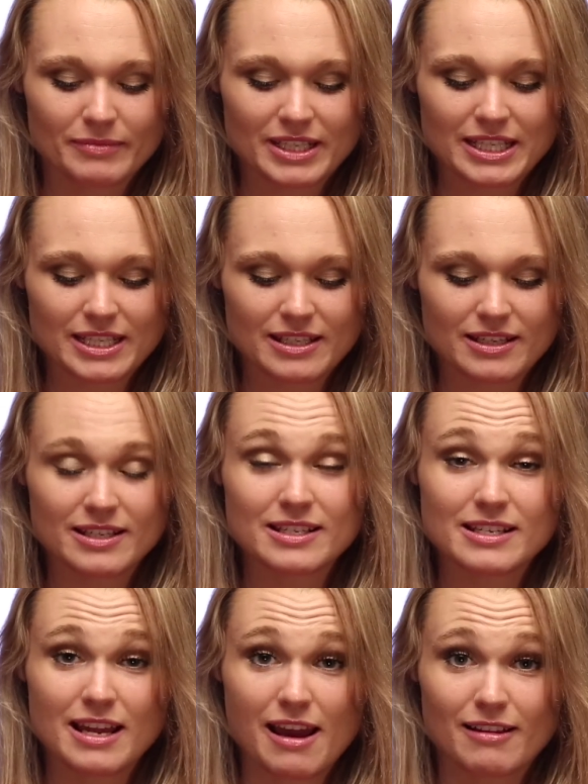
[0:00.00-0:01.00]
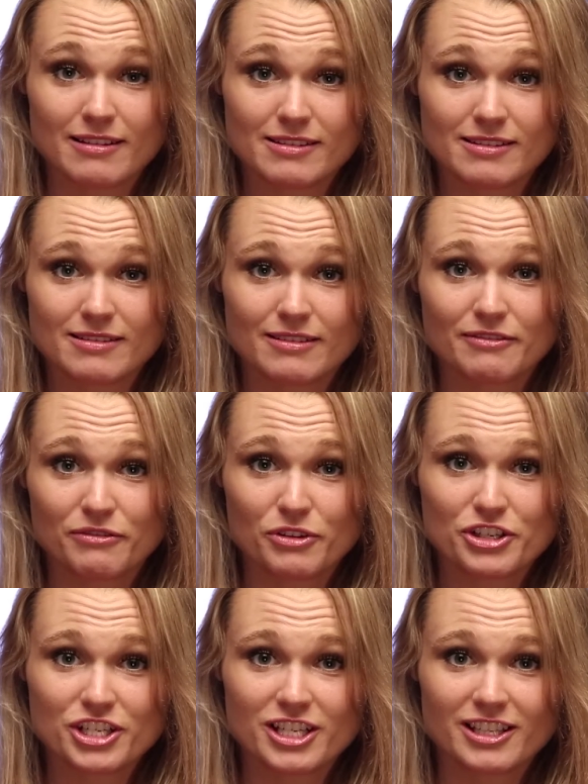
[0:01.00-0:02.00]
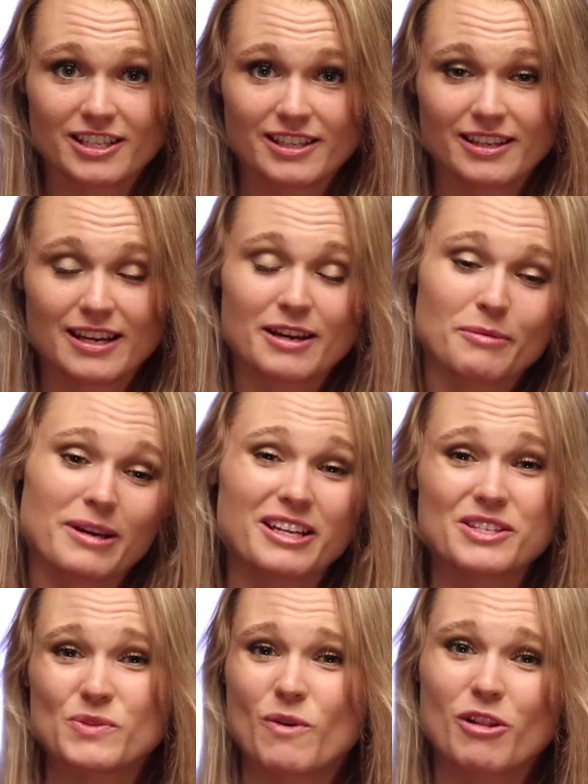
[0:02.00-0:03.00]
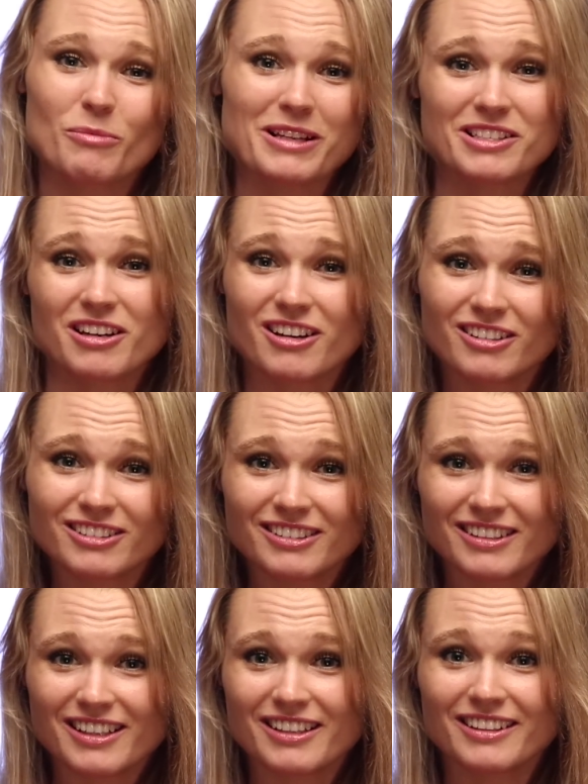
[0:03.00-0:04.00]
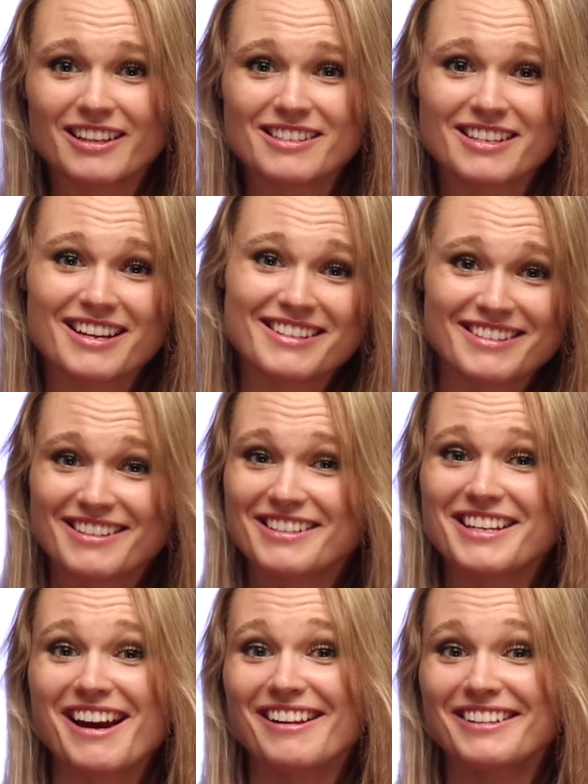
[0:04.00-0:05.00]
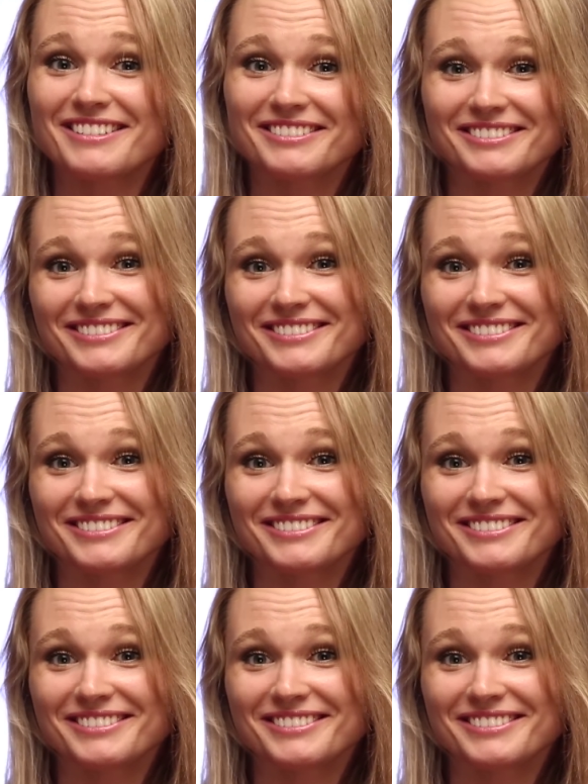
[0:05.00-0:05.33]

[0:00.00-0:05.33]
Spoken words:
any hidden talents, unfortunately. I can swallow my tongue, unless that's a talent.